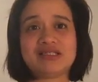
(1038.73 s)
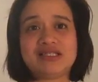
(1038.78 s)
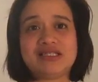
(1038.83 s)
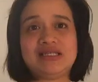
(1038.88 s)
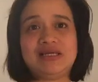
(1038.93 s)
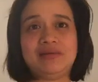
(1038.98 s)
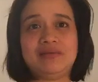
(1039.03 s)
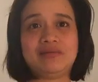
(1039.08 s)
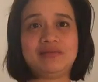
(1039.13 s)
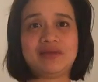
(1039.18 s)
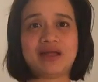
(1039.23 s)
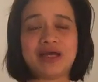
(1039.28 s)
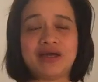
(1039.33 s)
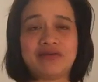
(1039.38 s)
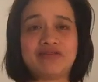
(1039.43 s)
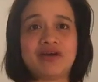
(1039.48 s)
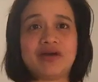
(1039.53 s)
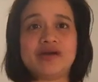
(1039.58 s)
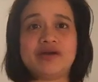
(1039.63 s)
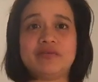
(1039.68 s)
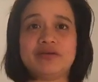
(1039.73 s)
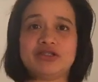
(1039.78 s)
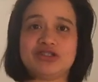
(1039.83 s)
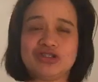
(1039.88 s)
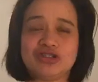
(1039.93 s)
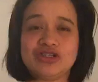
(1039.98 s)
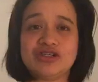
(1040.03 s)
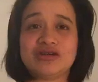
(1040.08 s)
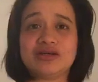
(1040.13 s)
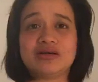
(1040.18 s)
seem like very
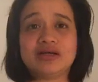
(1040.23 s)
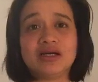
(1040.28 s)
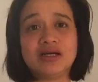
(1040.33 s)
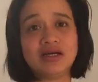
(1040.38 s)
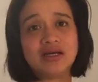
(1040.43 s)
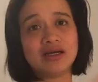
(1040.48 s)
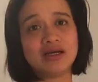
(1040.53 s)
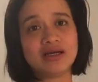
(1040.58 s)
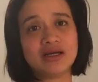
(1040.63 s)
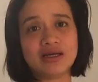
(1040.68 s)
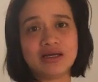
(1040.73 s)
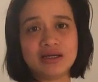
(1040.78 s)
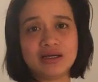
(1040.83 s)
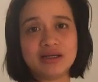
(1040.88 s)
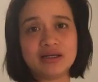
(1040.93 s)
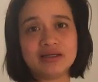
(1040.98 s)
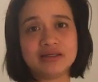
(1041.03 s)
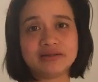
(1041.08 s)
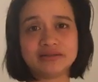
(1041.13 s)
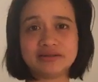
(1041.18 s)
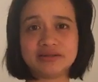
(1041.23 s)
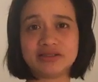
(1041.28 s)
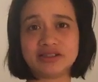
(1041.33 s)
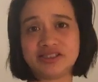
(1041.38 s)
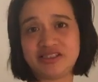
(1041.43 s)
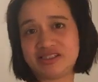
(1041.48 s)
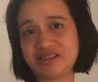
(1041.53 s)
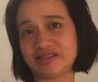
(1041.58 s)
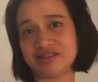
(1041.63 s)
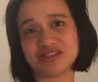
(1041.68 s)
mature, they're
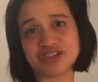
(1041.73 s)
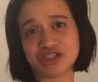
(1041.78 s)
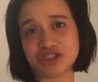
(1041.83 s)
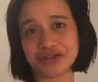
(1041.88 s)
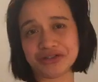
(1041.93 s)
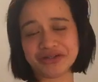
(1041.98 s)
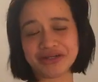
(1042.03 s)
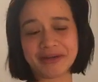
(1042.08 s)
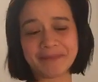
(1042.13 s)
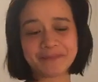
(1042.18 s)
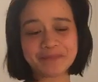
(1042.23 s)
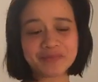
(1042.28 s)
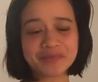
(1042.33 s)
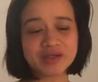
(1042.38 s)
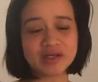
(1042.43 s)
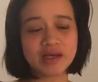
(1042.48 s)
still children.